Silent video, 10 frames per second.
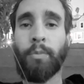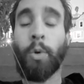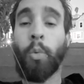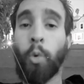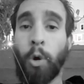
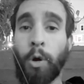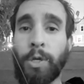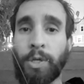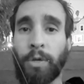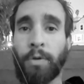reward
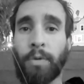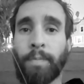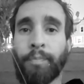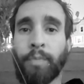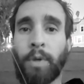you
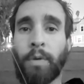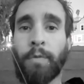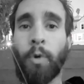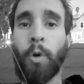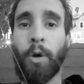
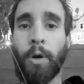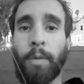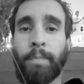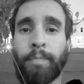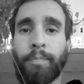for
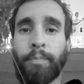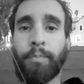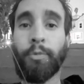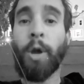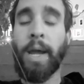
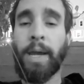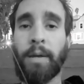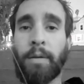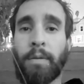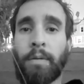
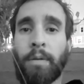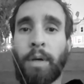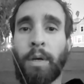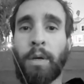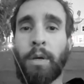praying
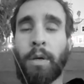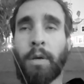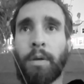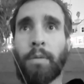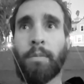
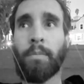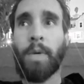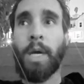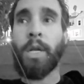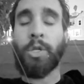
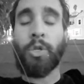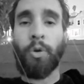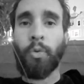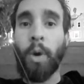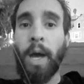in a
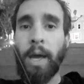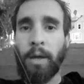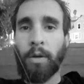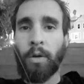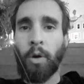certain way
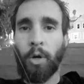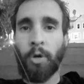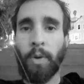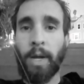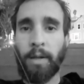or
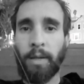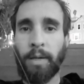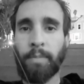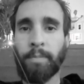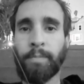correctly.